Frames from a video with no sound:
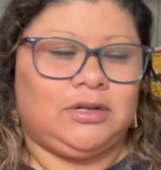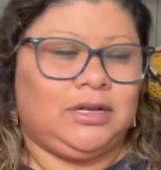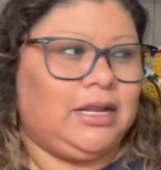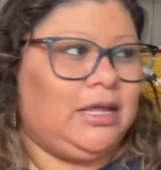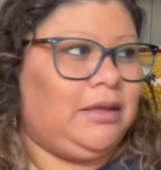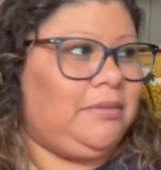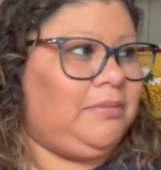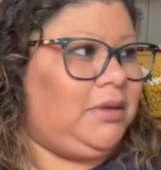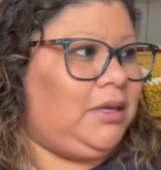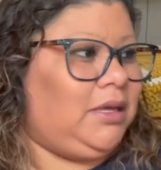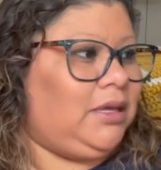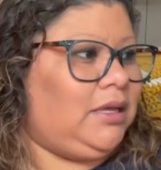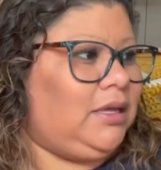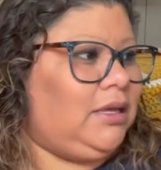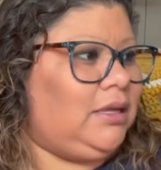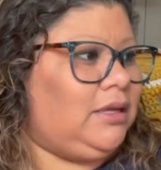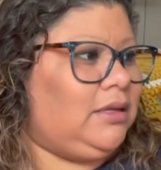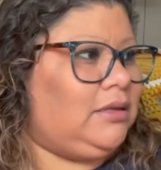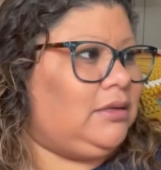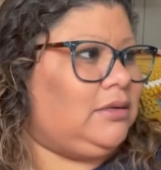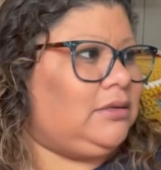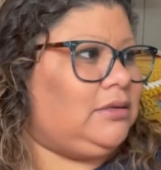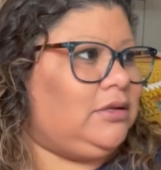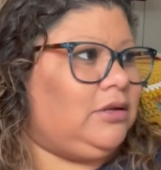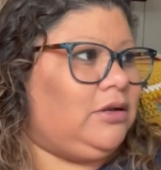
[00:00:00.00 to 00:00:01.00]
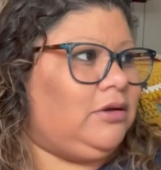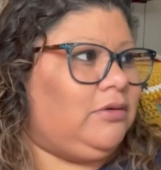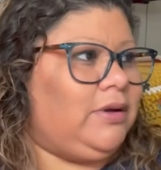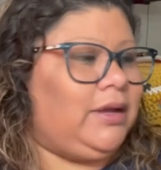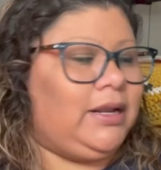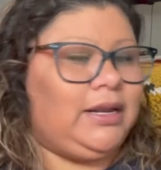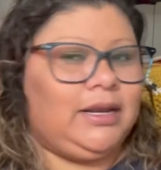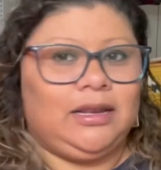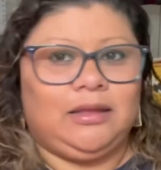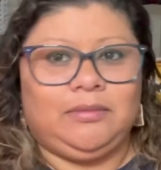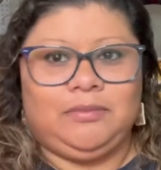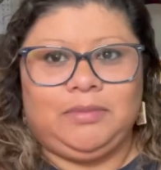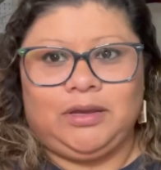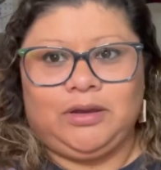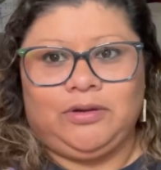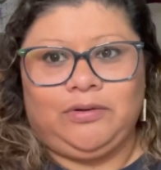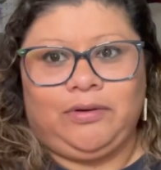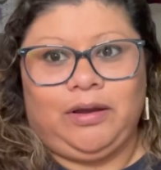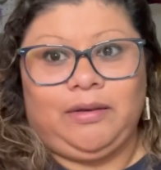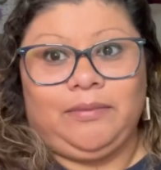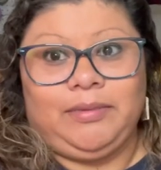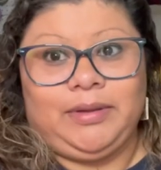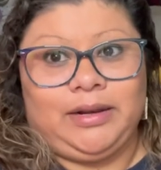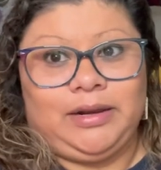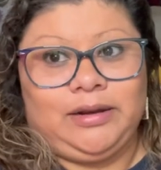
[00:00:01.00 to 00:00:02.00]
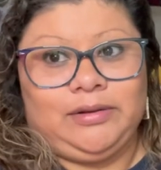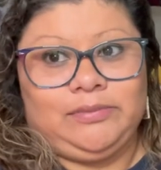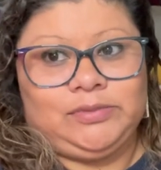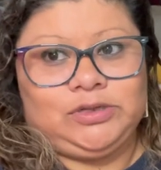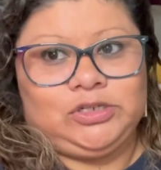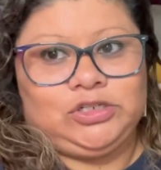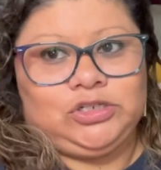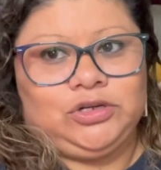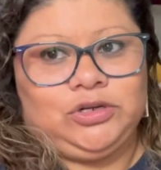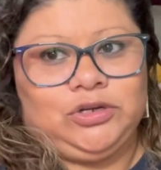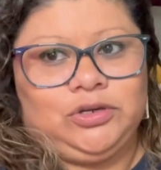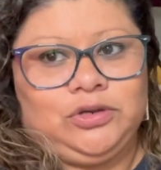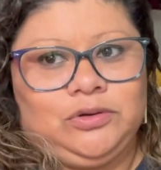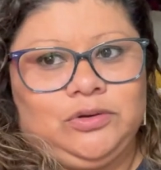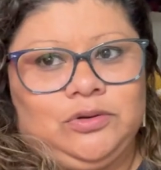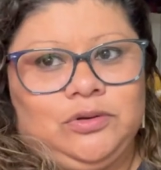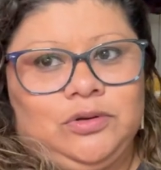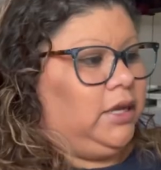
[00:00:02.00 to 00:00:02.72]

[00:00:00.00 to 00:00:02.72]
Let me grab it and let me show you.